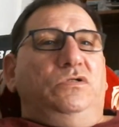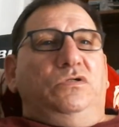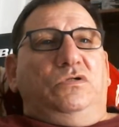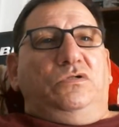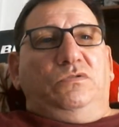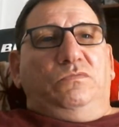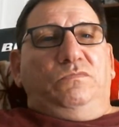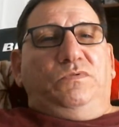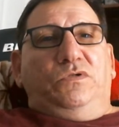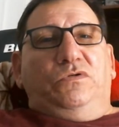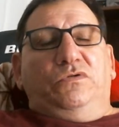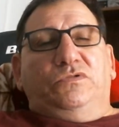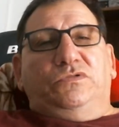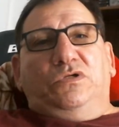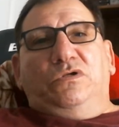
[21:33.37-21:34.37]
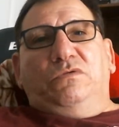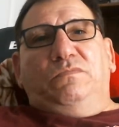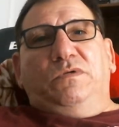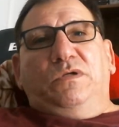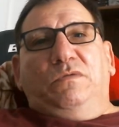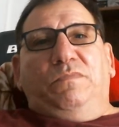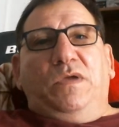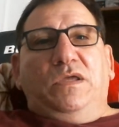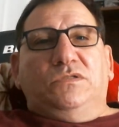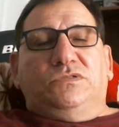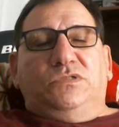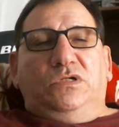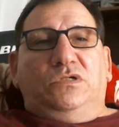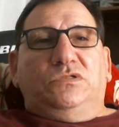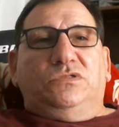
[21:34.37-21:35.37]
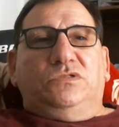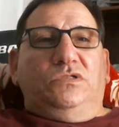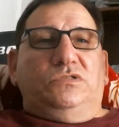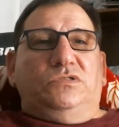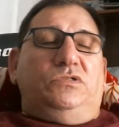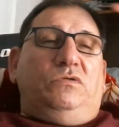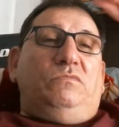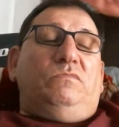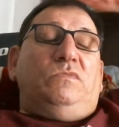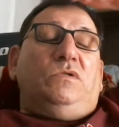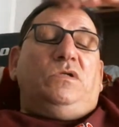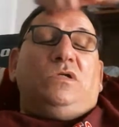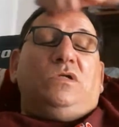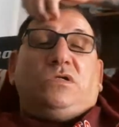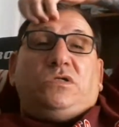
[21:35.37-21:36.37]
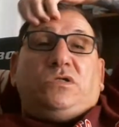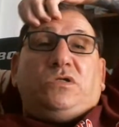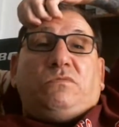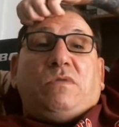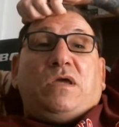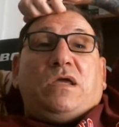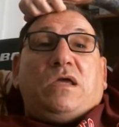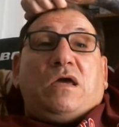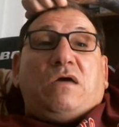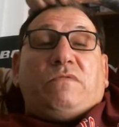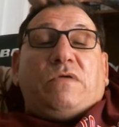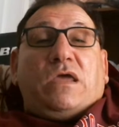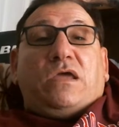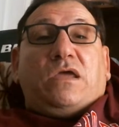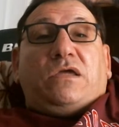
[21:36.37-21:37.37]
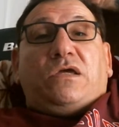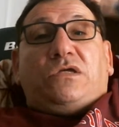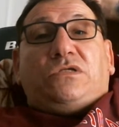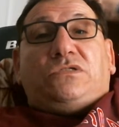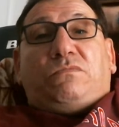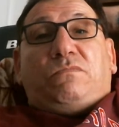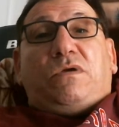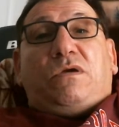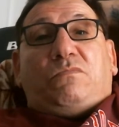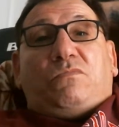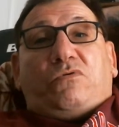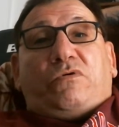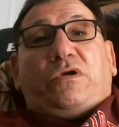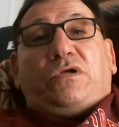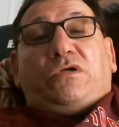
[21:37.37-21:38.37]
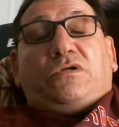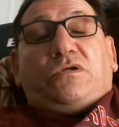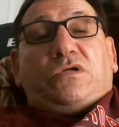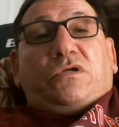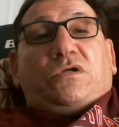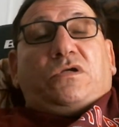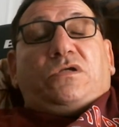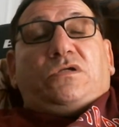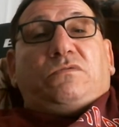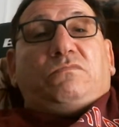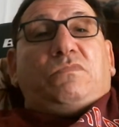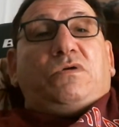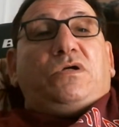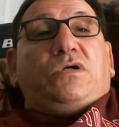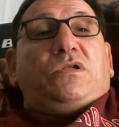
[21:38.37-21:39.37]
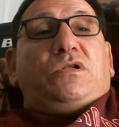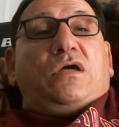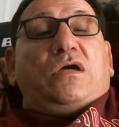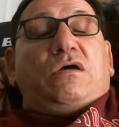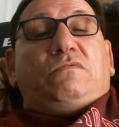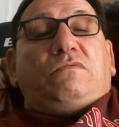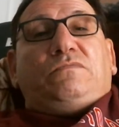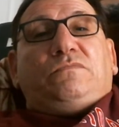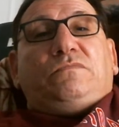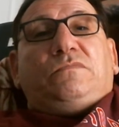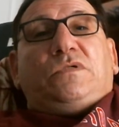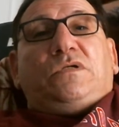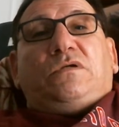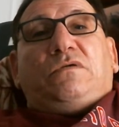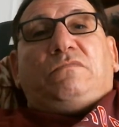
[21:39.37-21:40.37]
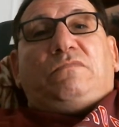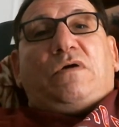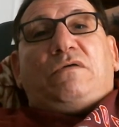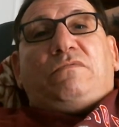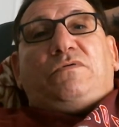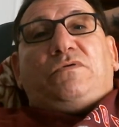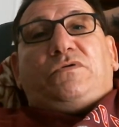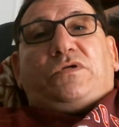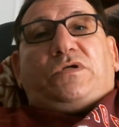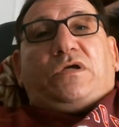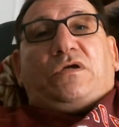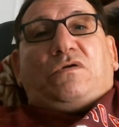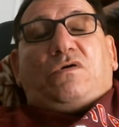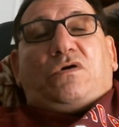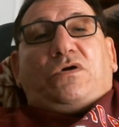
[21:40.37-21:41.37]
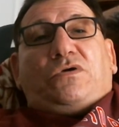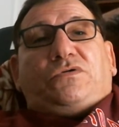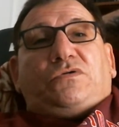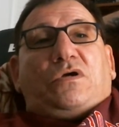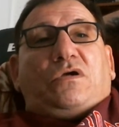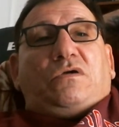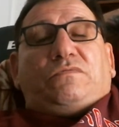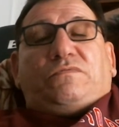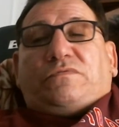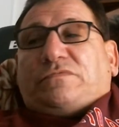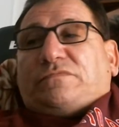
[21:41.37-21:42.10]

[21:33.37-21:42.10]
your computer is going to be a basic system. You may have 8 gigs of memory, you might have 500 gig hard drive.